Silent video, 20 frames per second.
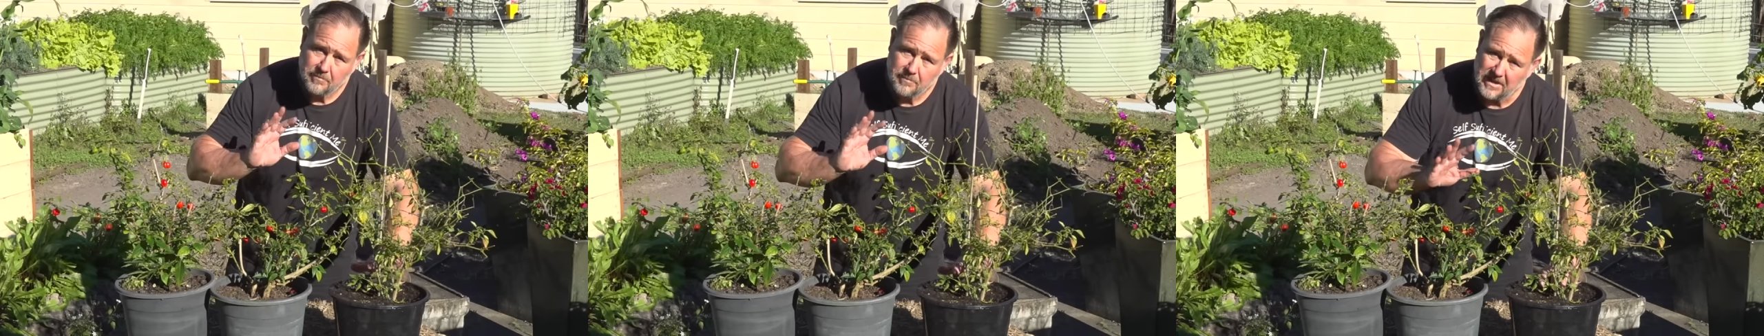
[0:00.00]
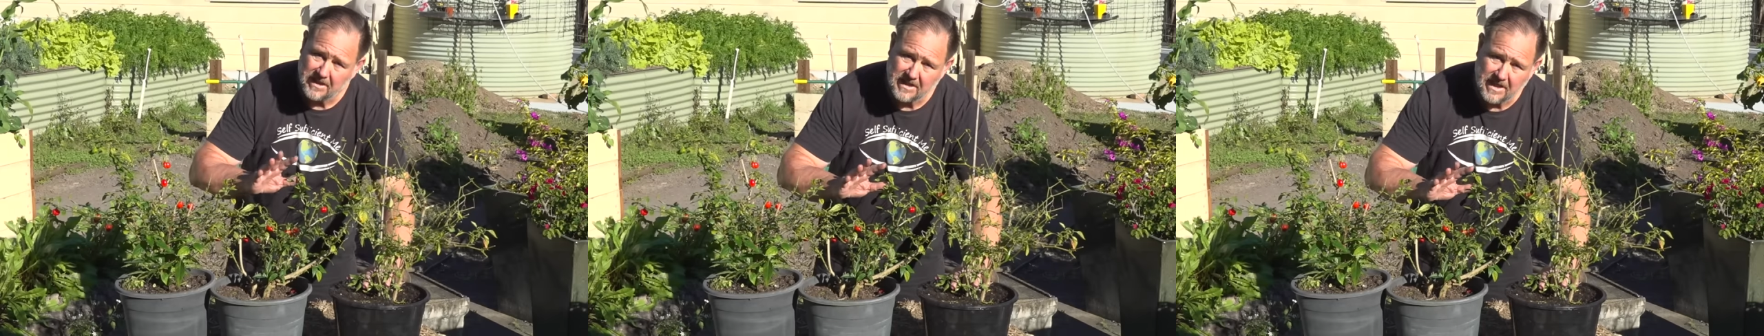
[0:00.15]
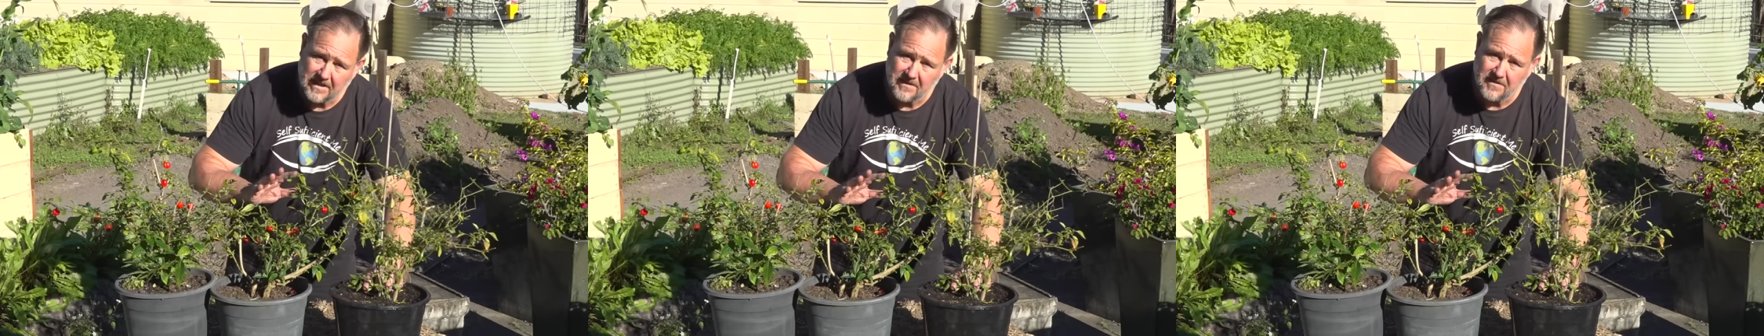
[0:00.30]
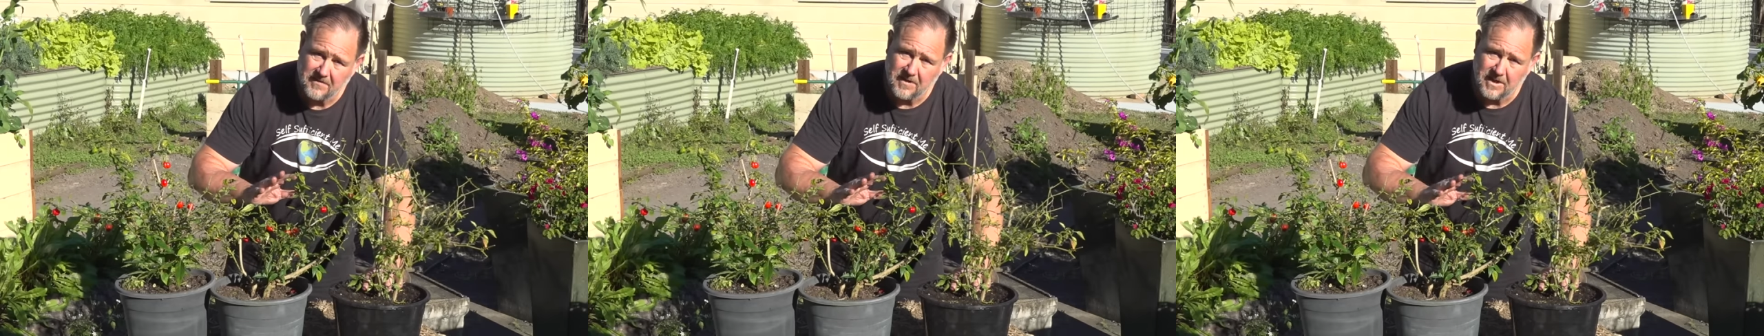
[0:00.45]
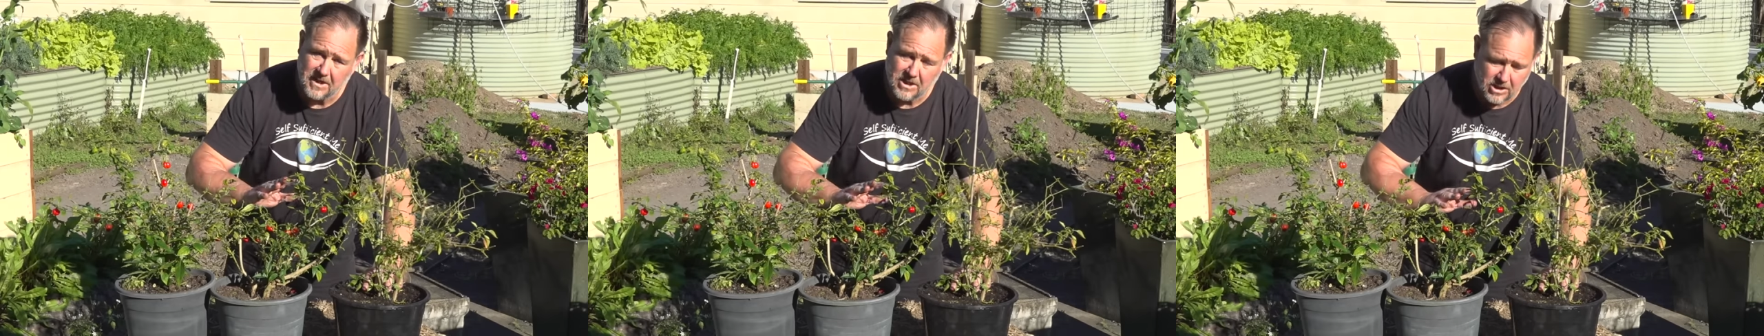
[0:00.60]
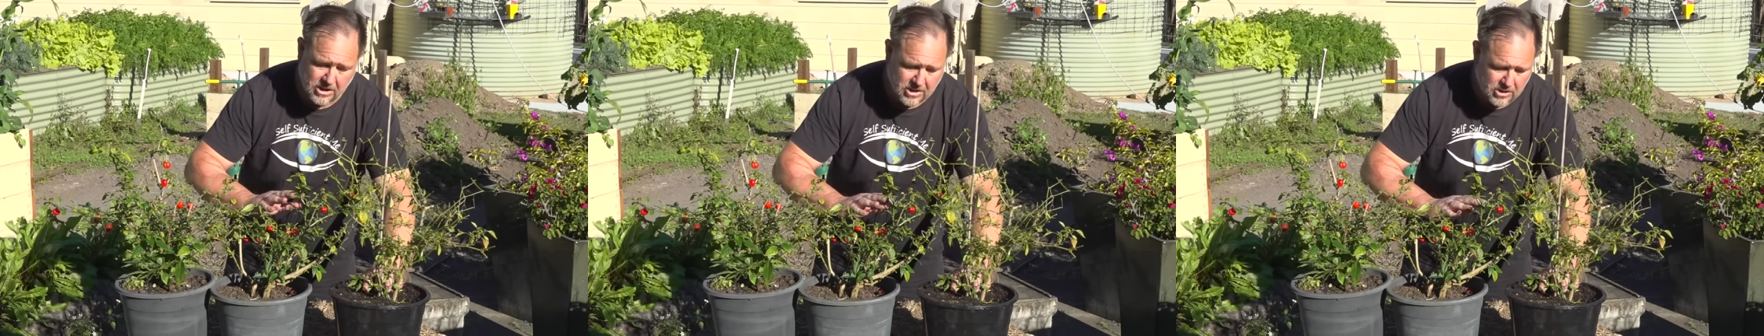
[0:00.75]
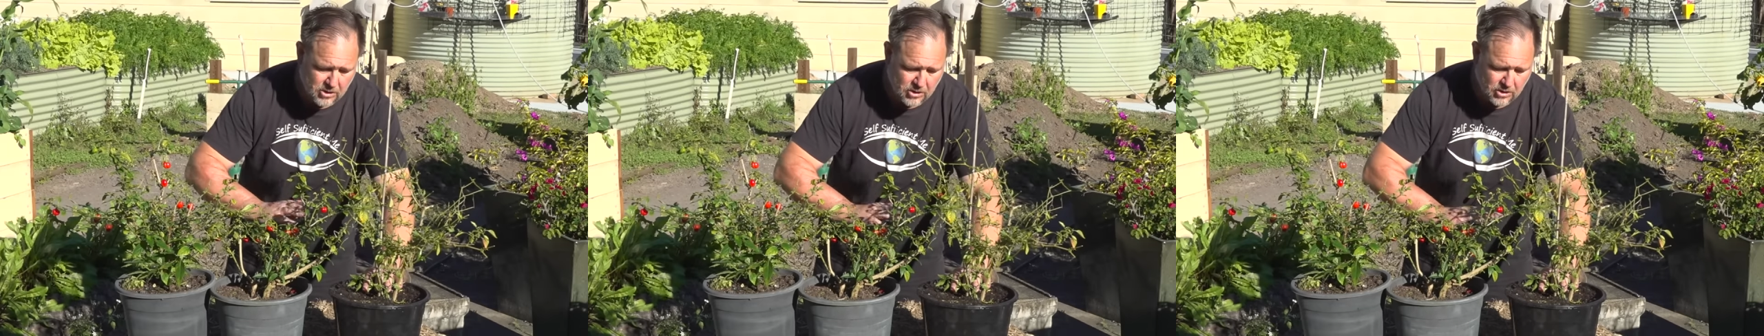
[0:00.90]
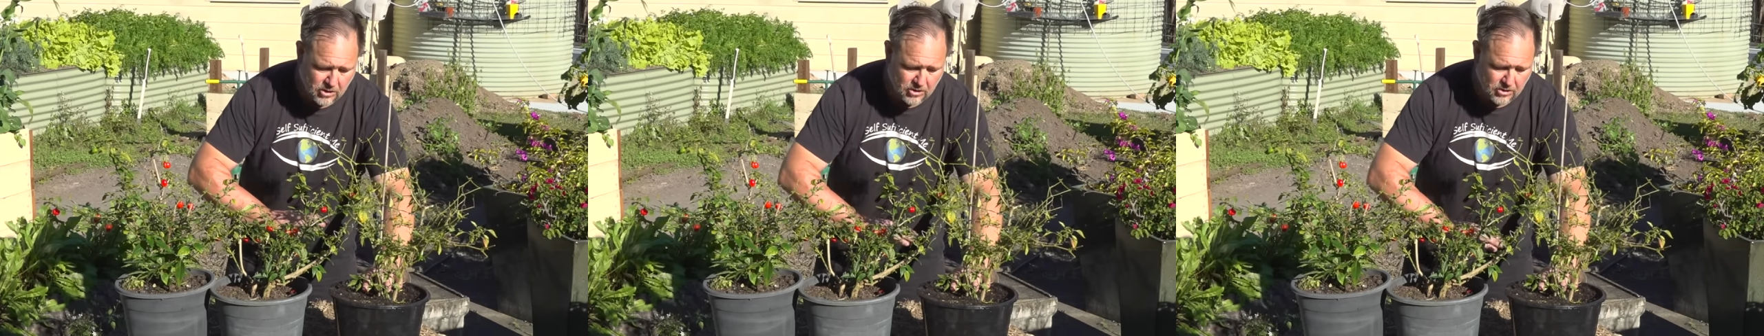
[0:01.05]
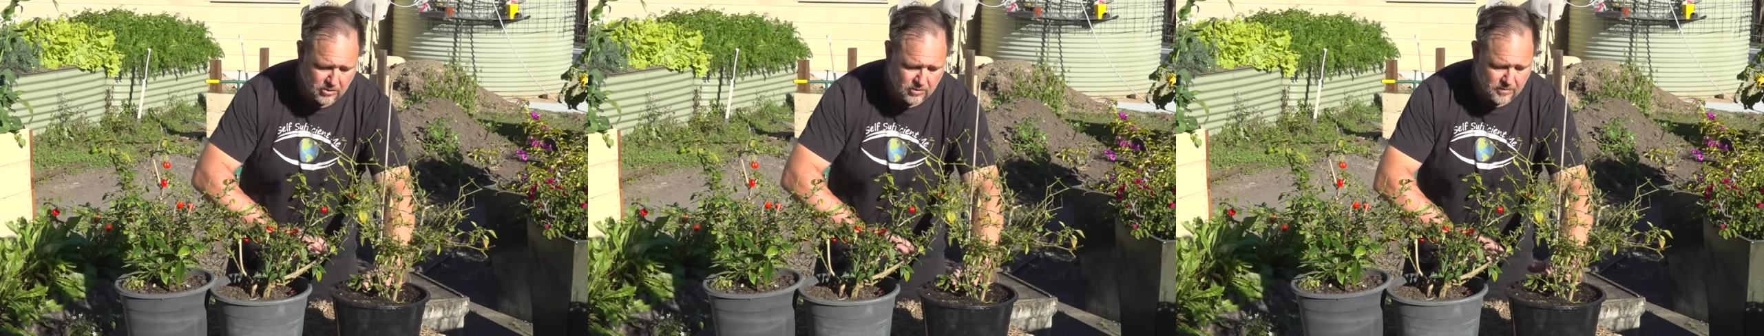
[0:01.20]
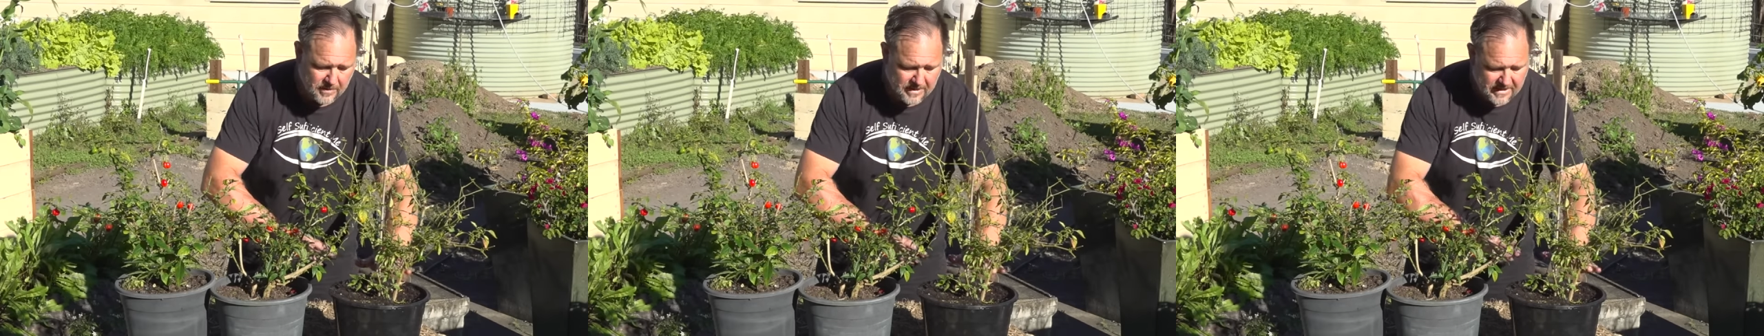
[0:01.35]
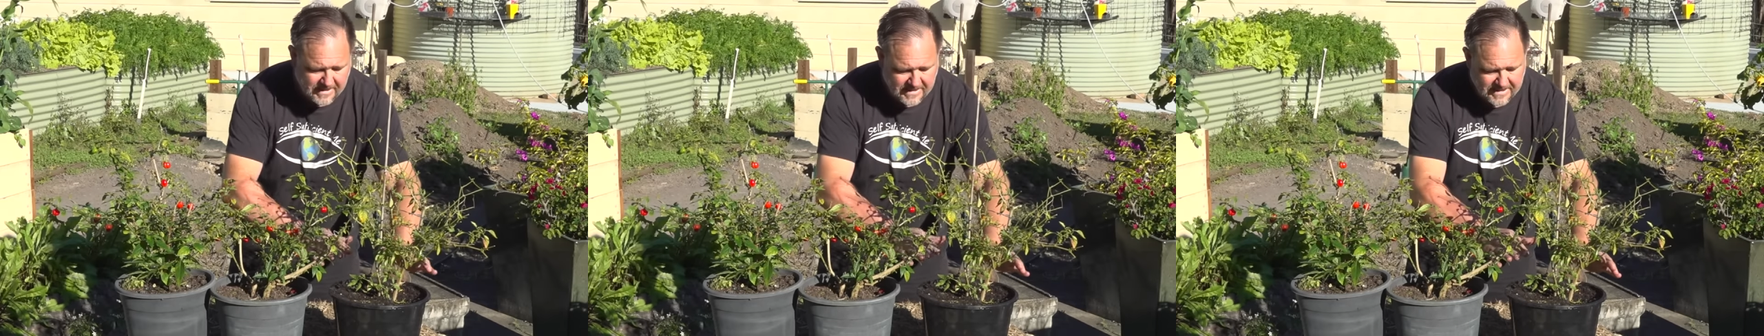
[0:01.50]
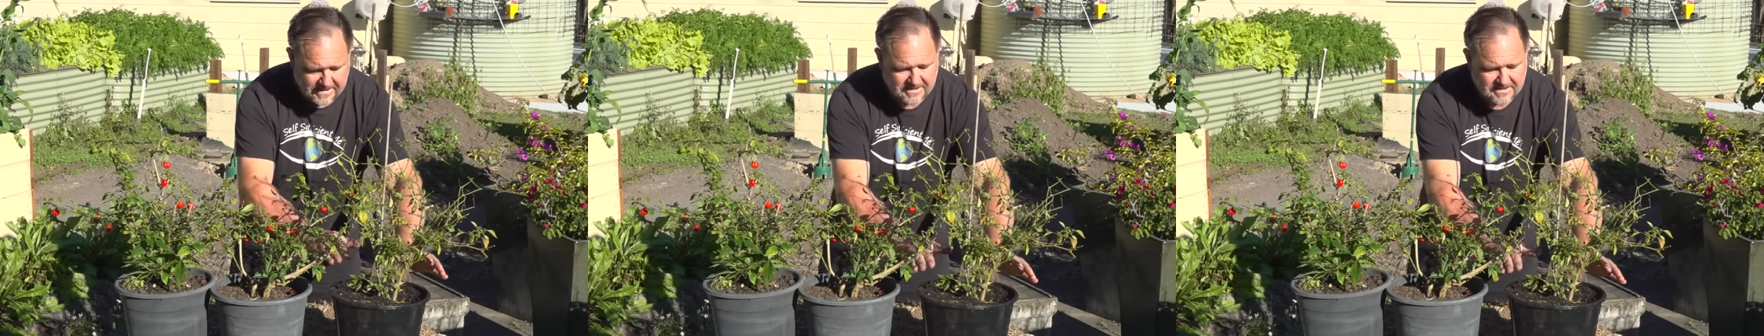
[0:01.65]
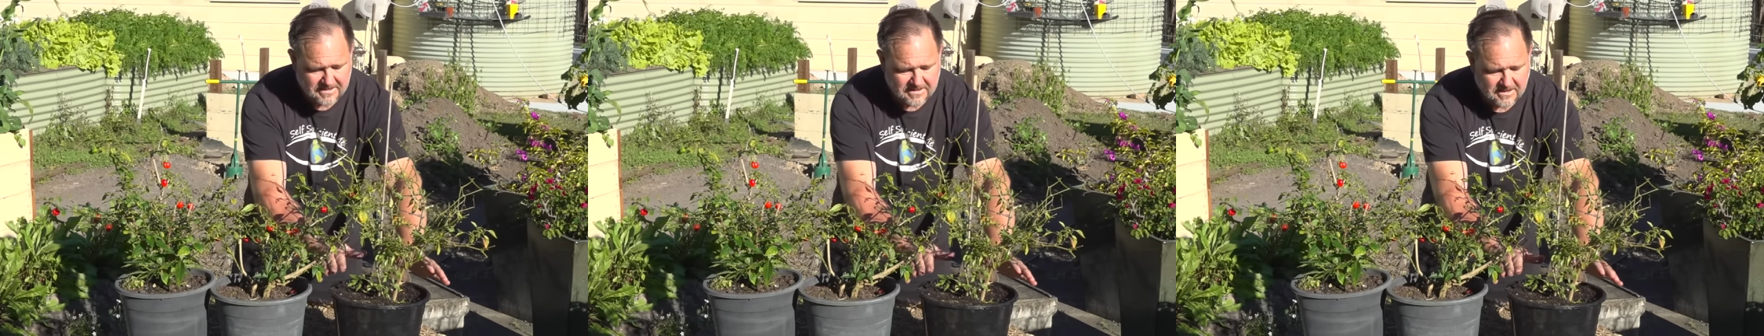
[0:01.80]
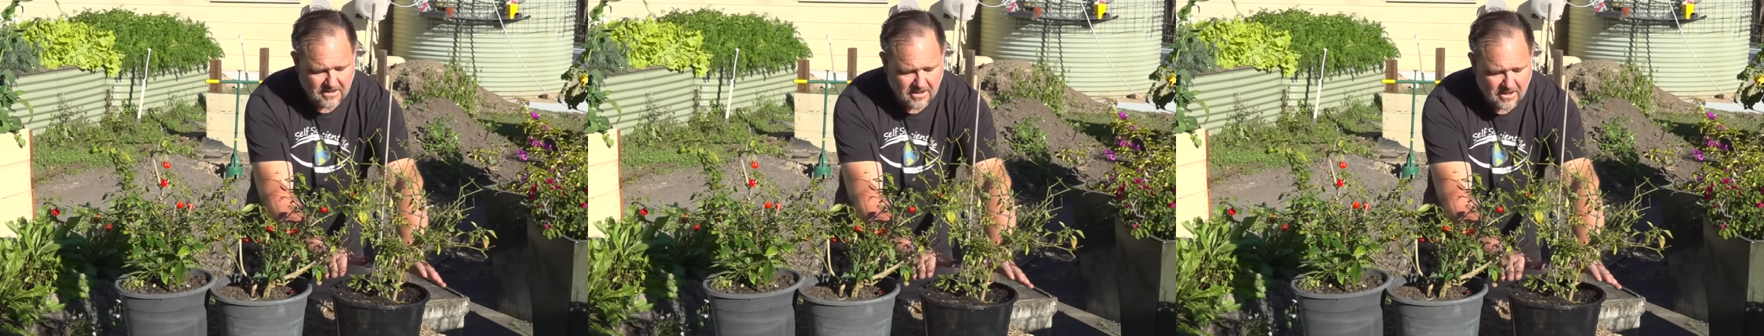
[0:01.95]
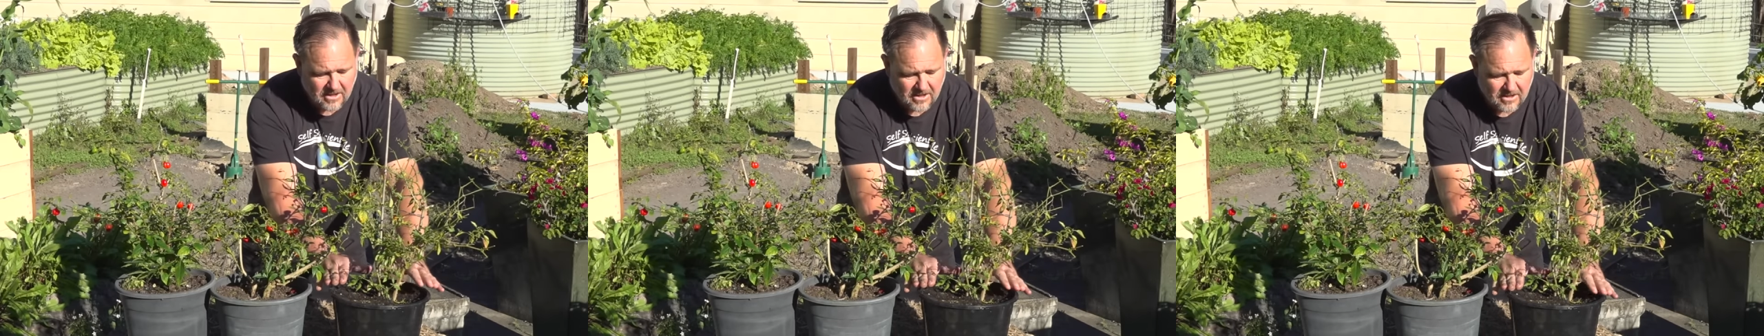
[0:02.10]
But the other thing you can do is